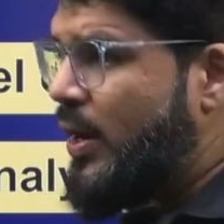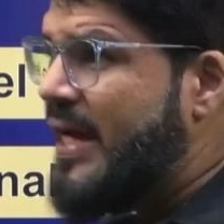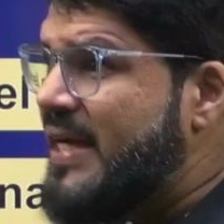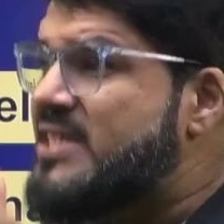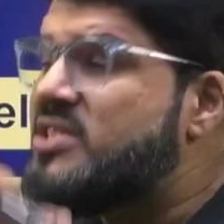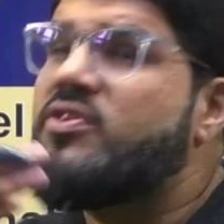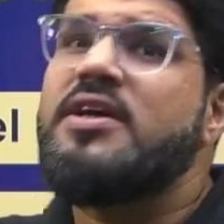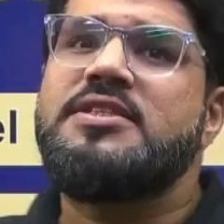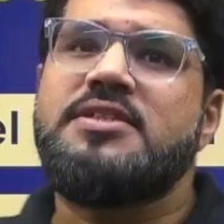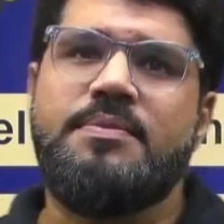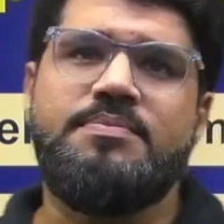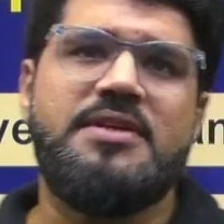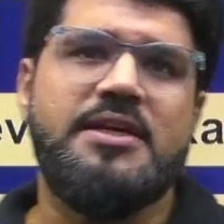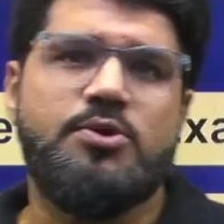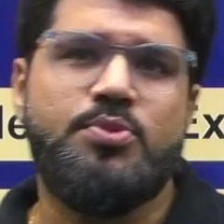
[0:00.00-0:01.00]
extra
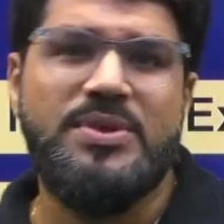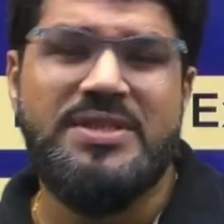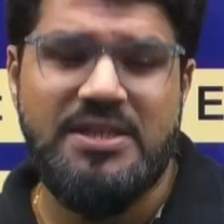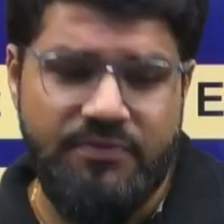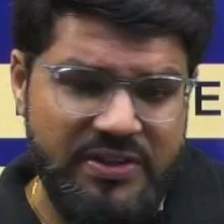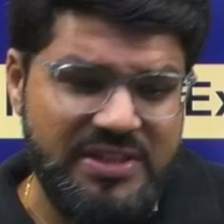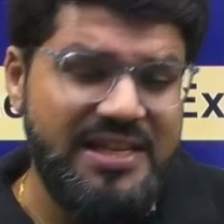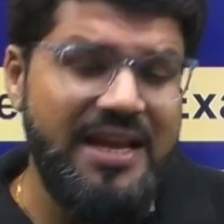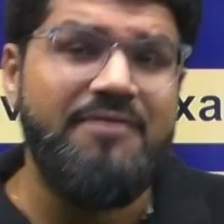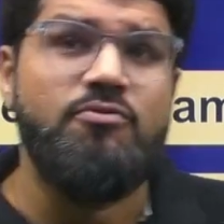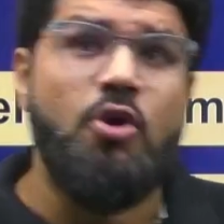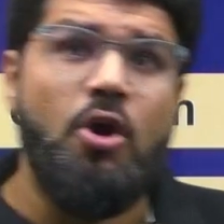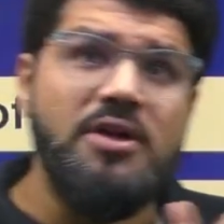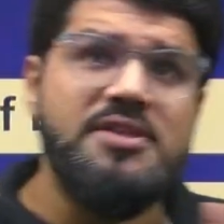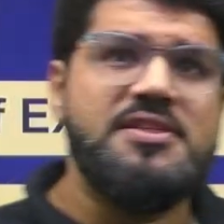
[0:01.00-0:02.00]
subjects which they have not